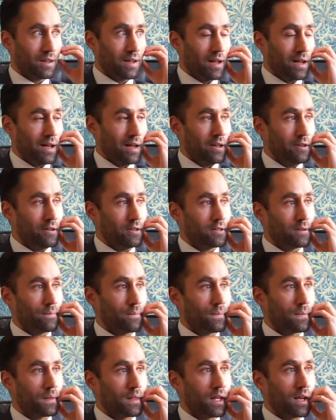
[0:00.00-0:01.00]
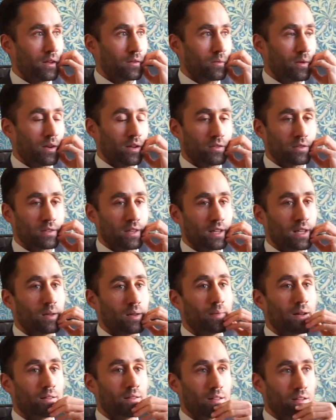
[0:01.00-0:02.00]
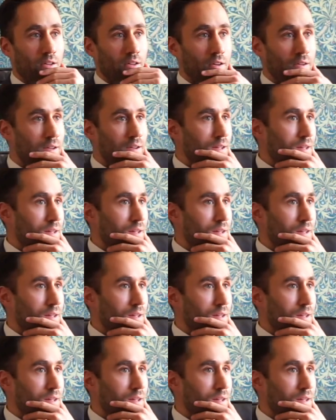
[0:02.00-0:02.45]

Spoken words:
and that's what I was thinking about a lot.